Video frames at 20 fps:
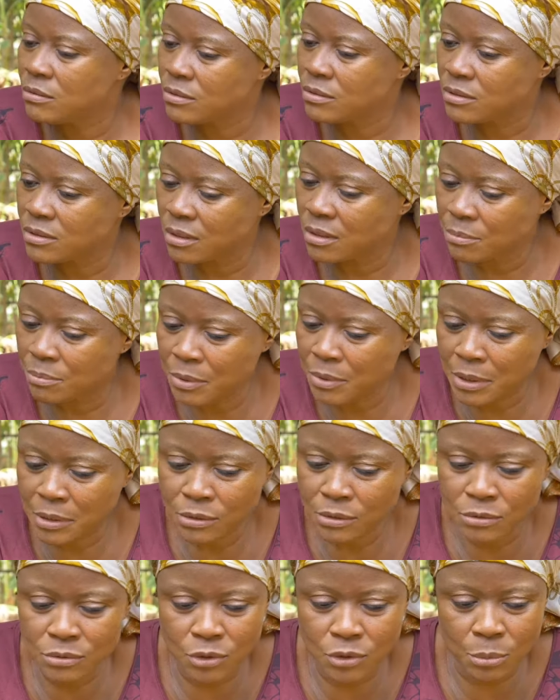
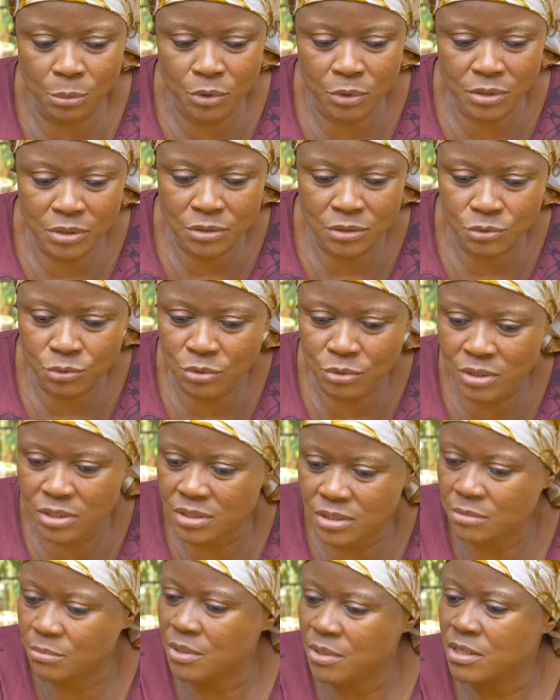Shebi, your money is only
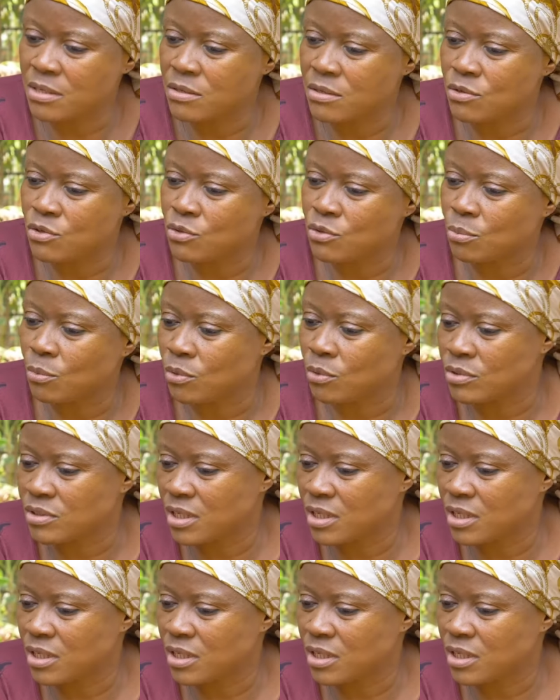remaining small.